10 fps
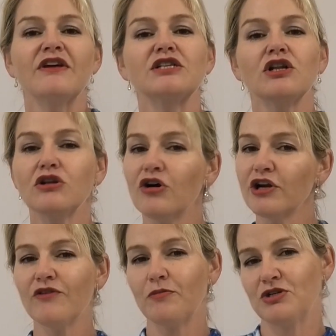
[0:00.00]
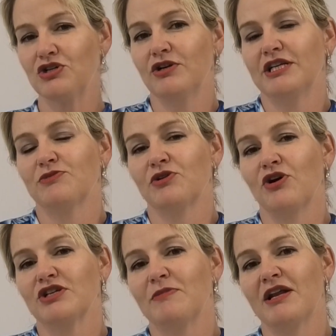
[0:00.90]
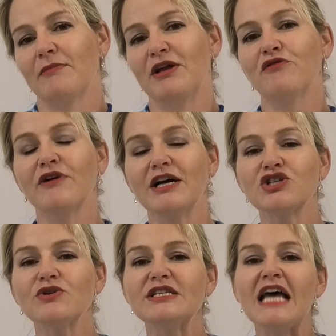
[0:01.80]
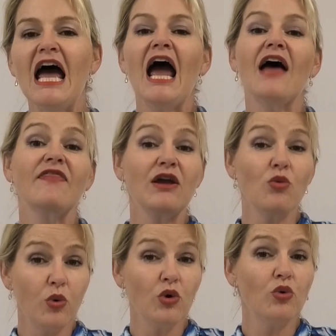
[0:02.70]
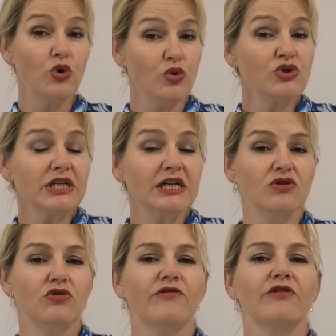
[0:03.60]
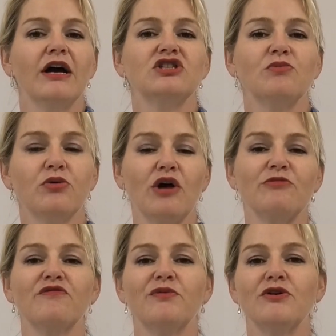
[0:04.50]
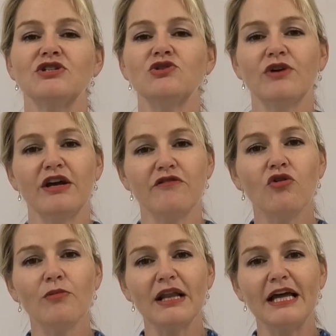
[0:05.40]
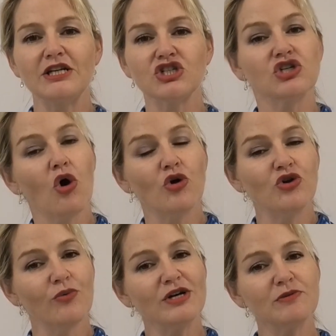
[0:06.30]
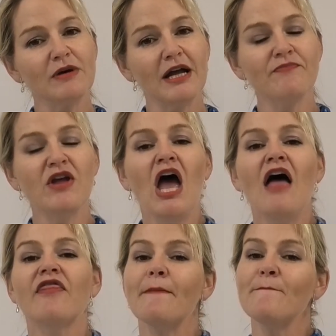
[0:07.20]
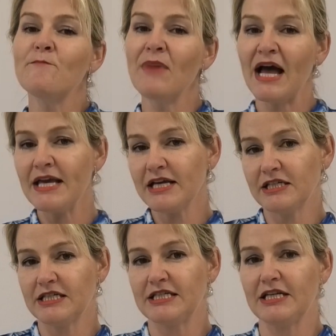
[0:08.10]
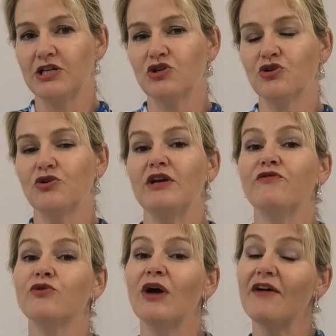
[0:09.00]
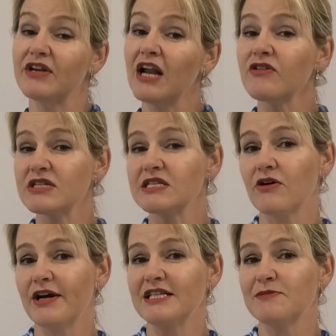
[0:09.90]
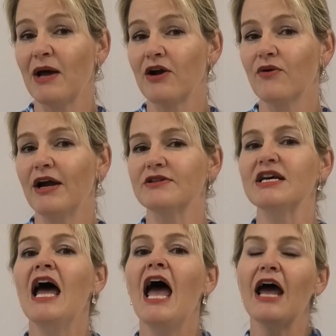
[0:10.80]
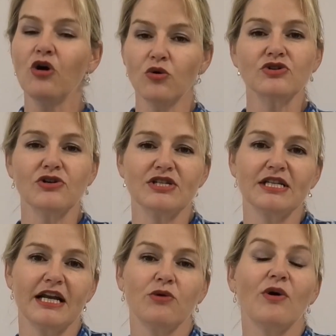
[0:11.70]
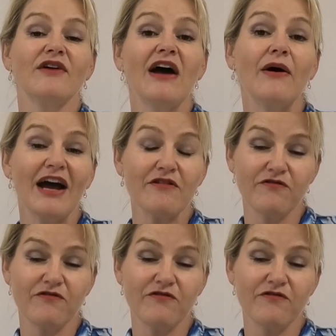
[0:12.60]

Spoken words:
There's a lot of opportunities with cosmetic manufacturers, and they will usually look for our Diploma of Personal Care Formulation on your resume. They may consider you if you have another science background and also study one of our